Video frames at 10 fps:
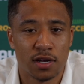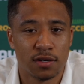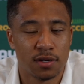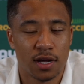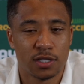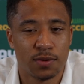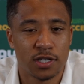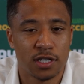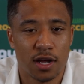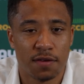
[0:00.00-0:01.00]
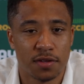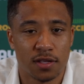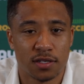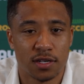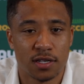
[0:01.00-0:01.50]
and especially after
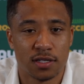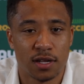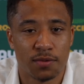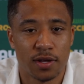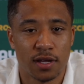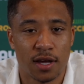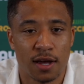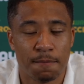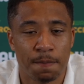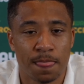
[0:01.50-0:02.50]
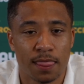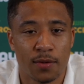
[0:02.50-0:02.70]
the season that we um,